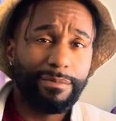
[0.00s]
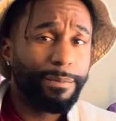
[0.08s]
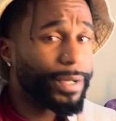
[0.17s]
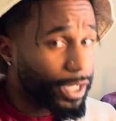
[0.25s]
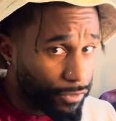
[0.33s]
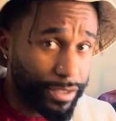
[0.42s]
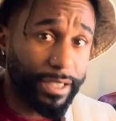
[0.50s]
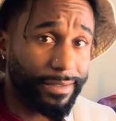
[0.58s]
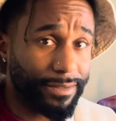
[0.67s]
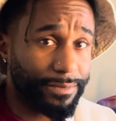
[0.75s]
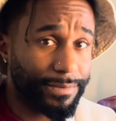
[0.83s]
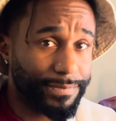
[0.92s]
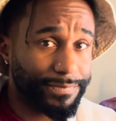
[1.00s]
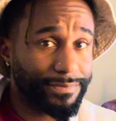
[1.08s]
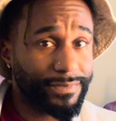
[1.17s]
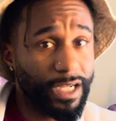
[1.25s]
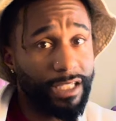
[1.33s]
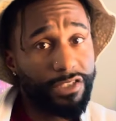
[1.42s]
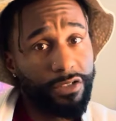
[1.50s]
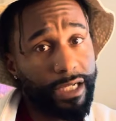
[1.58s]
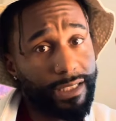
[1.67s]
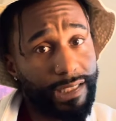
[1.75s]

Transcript: Period. Until next